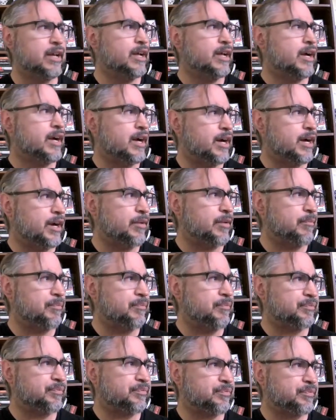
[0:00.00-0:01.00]

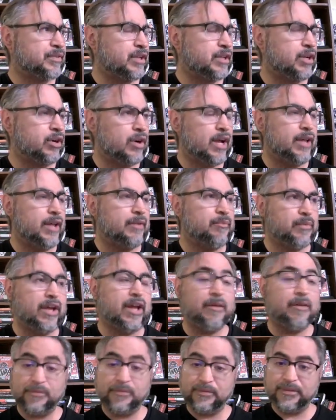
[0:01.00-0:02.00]
You know,
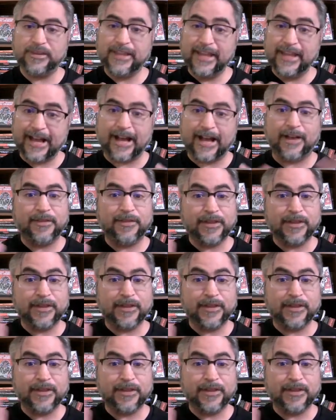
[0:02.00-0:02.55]
and yeah,